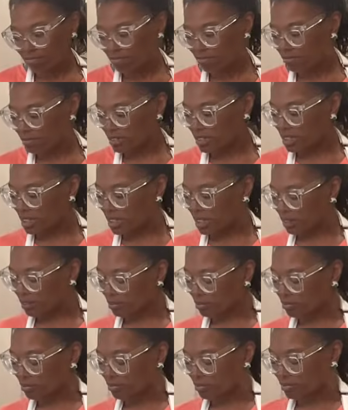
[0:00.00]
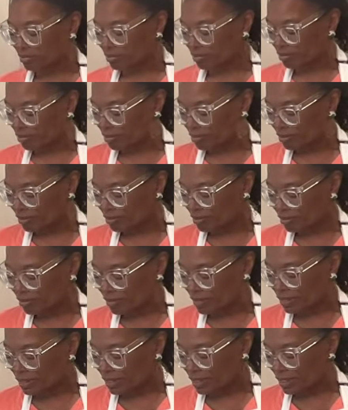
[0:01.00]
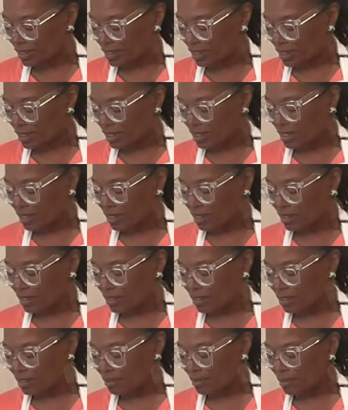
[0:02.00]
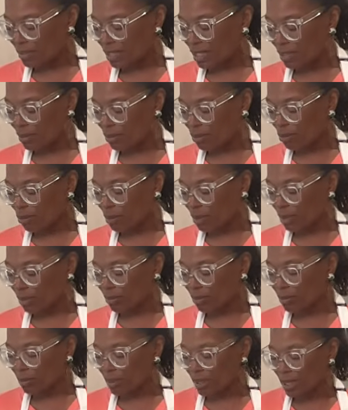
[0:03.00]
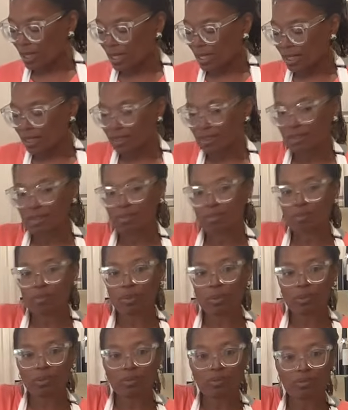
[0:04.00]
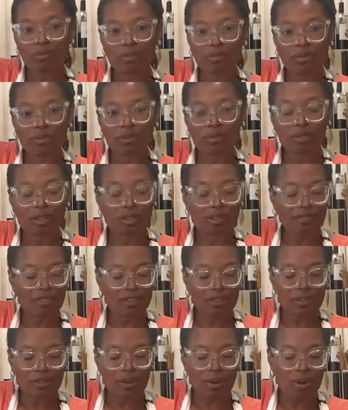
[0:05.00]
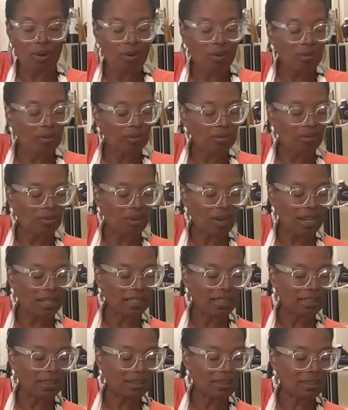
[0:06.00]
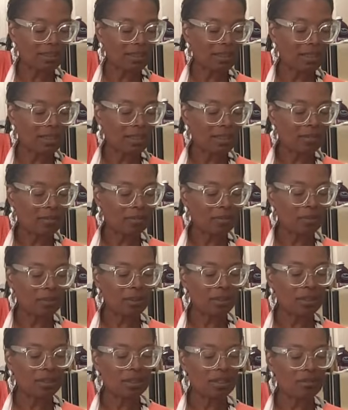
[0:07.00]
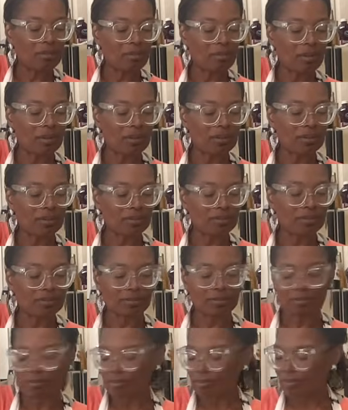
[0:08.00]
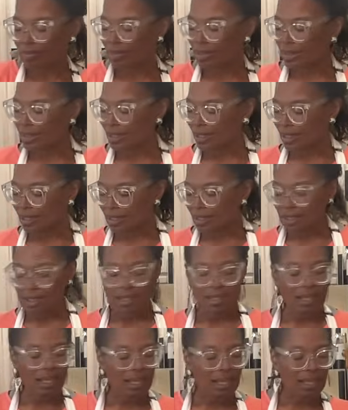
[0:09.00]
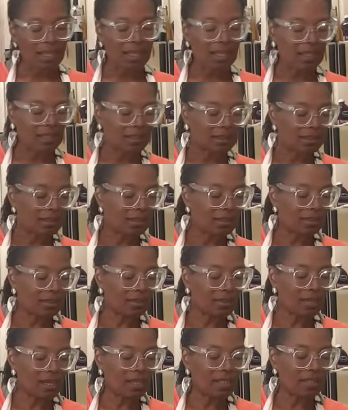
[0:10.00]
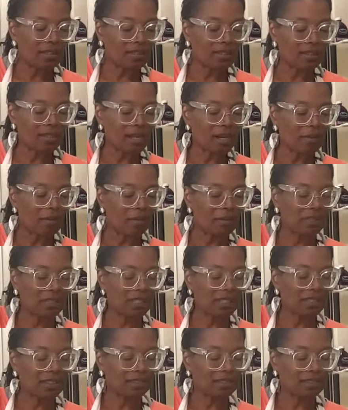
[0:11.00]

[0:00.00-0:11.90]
we're done. Let me take one big spoonful of this cold rice, put it in the middle, and go ahead and chop it down.